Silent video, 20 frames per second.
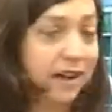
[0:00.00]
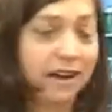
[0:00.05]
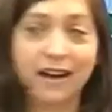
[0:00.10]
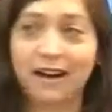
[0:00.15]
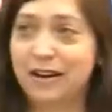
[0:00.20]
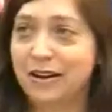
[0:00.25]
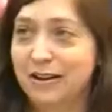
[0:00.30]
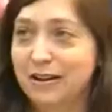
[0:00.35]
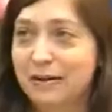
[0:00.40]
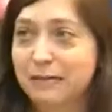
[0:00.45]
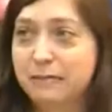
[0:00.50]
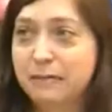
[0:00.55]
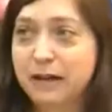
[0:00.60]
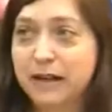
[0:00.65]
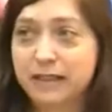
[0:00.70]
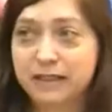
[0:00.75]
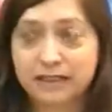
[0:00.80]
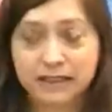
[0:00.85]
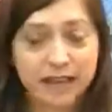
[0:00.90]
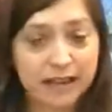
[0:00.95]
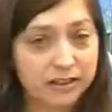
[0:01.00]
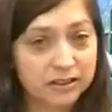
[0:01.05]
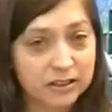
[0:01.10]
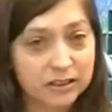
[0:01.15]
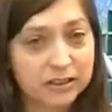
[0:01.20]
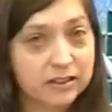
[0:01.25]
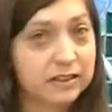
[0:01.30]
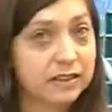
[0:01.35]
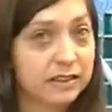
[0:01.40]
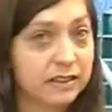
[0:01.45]
um, but that's
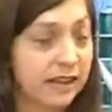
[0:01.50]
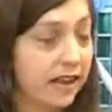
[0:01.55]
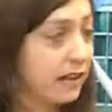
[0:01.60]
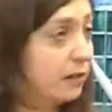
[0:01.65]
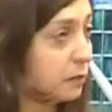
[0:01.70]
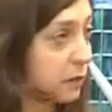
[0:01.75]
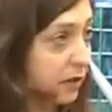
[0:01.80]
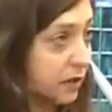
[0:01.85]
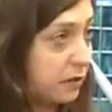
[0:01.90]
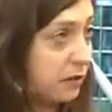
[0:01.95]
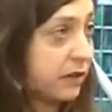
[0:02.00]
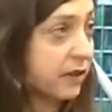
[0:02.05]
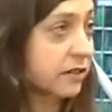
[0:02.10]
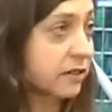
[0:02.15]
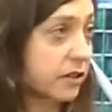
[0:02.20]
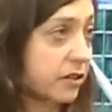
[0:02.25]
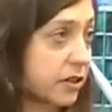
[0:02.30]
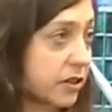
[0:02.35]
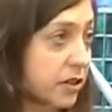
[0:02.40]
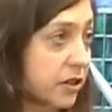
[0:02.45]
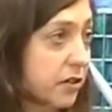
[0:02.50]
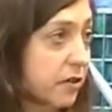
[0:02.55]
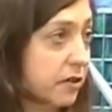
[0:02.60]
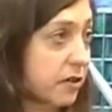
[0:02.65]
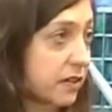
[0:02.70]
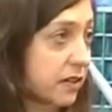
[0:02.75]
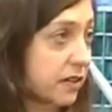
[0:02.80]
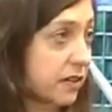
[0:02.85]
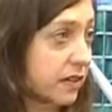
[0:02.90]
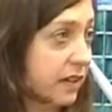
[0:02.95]
just that's what the research
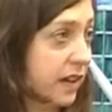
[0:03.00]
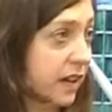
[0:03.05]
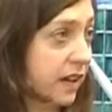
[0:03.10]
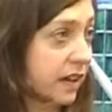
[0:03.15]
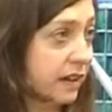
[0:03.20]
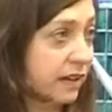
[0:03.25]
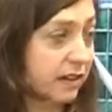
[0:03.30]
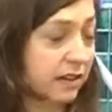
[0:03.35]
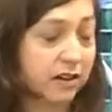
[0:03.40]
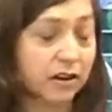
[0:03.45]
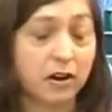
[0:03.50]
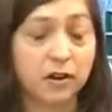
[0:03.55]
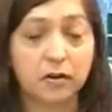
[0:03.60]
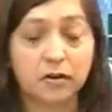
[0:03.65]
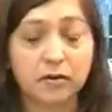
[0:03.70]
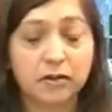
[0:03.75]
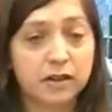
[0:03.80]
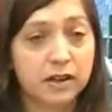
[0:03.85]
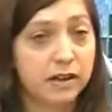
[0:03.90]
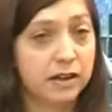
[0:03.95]
shows is that you know